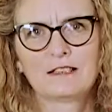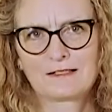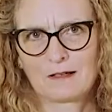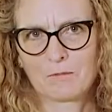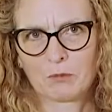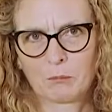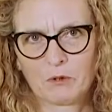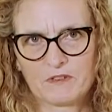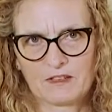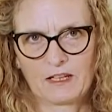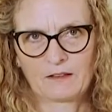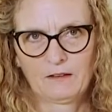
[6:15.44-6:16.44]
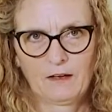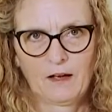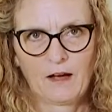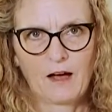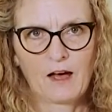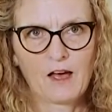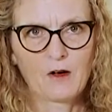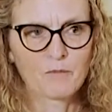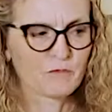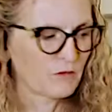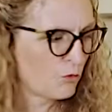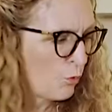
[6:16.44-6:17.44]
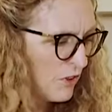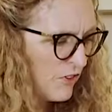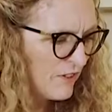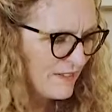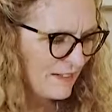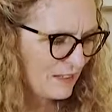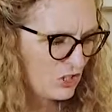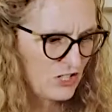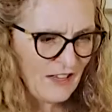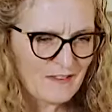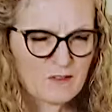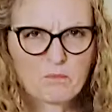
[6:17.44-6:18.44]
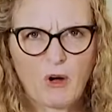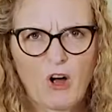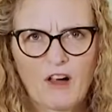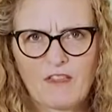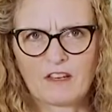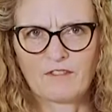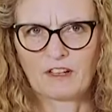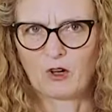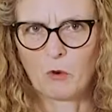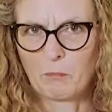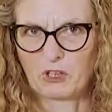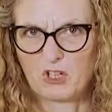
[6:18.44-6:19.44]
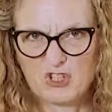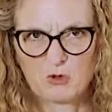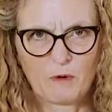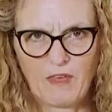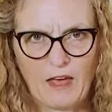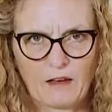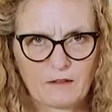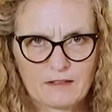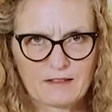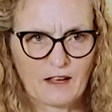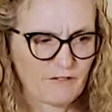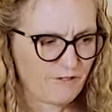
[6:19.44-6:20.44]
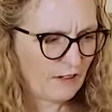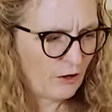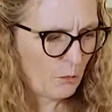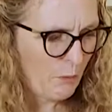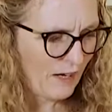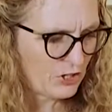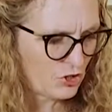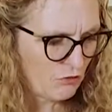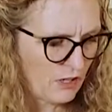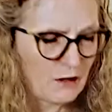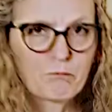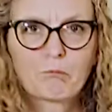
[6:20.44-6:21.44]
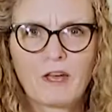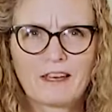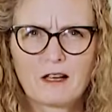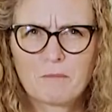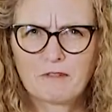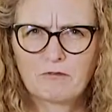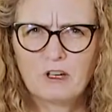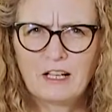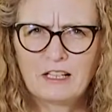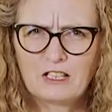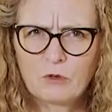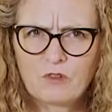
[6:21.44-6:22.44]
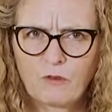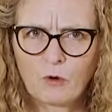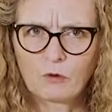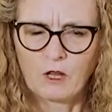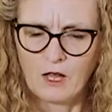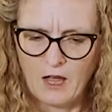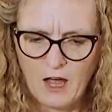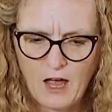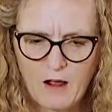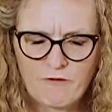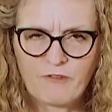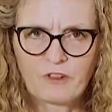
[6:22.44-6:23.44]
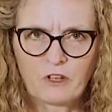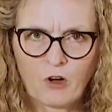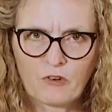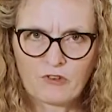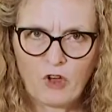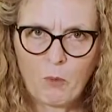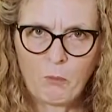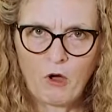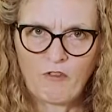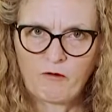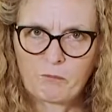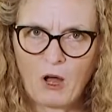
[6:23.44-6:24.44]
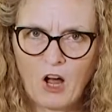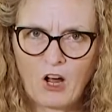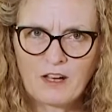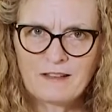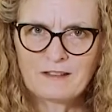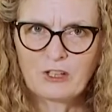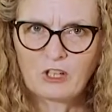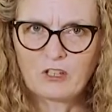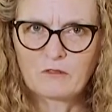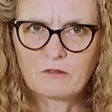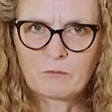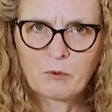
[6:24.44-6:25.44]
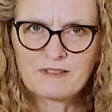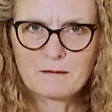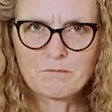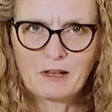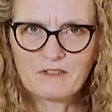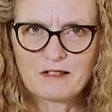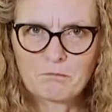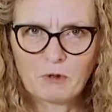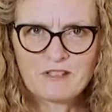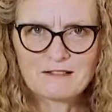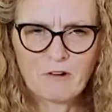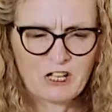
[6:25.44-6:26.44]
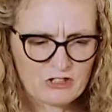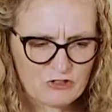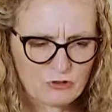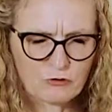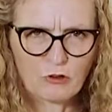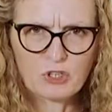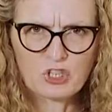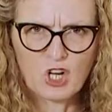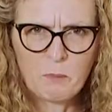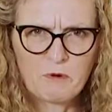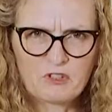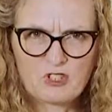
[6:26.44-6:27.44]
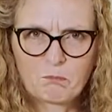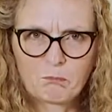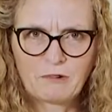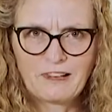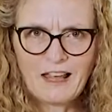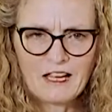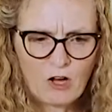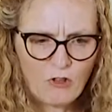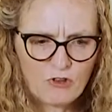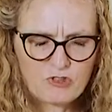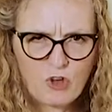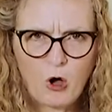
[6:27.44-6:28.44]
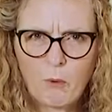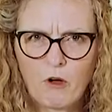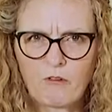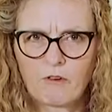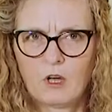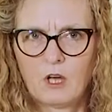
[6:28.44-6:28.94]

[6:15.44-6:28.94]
simple pudding. One of those things you tend to buy and then you think, oh, what we're going to do with it is like phyllo pastry, but it can be really useful on top of pies. You can put some melted butter on it and scrunch it up and just lay it on the top of